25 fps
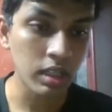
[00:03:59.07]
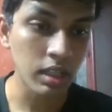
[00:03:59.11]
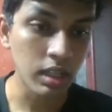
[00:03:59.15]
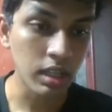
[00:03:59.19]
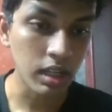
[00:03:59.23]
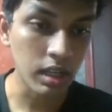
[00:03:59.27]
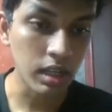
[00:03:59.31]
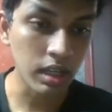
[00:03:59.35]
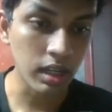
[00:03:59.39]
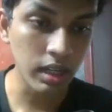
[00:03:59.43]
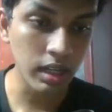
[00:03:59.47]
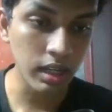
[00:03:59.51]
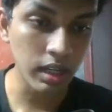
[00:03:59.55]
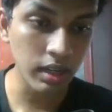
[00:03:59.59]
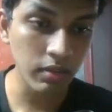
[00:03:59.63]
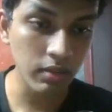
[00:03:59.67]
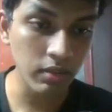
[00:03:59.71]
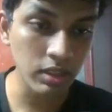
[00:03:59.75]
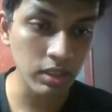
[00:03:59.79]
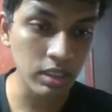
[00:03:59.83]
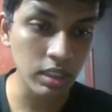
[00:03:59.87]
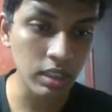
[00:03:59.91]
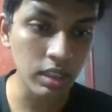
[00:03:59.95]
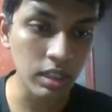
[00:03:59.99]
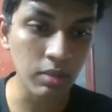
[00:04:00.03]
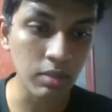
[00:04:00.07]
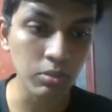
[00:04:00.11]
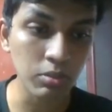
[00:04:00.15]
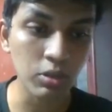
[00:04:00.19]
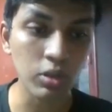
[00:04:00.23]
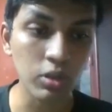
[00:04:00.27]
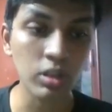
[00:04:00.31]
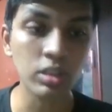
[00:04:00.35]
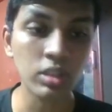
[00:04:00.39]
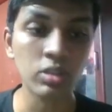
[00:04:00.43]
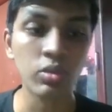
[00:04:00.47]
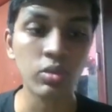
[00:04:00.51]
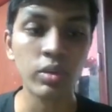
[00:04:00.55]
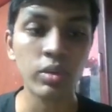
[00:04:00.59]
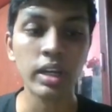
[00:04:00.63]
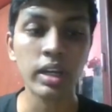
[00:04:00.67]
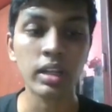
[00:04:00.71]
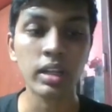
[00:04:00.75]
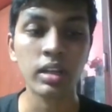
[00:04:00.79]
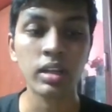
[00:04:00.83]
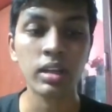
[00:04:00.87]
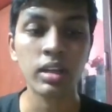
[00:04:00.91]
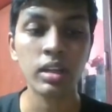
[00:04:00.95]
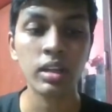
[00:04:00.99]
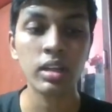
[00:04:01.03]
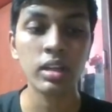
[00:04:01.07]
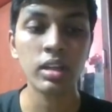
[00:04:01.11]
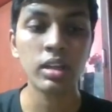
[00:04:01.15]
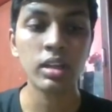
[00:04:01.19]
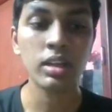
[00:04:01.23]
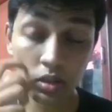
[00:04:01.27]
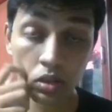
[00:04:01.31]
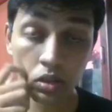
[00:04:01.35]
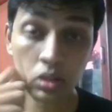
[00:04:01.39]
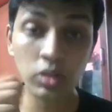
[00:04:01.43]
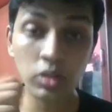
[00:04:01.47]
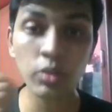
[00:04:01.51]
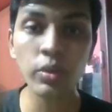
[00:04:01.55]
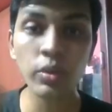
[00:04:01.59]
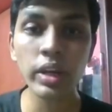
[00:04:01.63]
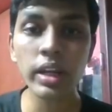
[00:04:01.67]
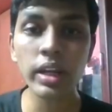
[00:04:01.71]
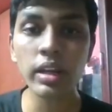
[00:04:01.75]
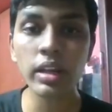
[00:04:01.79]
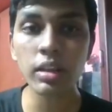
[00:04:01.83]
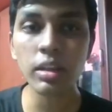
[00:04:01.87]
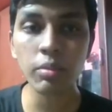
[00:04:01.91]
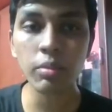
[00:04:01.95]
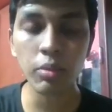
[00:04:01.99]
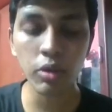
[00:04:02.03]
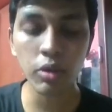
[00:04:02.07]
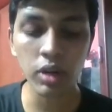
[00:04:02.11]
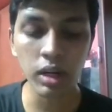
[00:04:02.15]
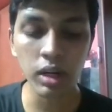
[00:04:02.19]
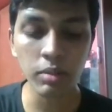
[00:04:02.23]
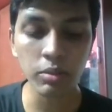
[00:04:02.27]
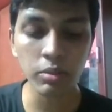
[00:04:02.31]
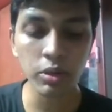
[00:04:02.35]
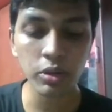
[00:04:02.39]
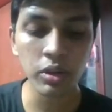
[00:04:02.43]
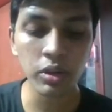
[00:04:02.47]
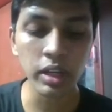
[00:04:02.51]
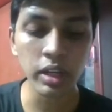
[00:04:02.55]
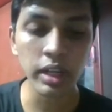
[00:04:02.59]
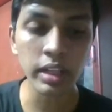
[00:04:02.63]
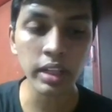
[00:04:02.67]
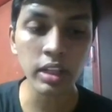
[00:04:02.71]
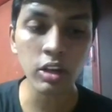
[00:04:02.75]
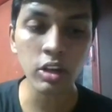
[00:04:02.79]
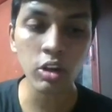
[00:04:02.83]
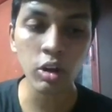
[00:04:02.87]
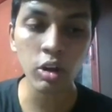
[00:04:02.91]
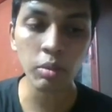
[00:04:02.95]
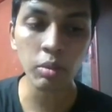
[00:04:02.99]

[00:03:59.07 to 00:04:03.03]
And we see num3 is greater. To rerun the program, you can either copy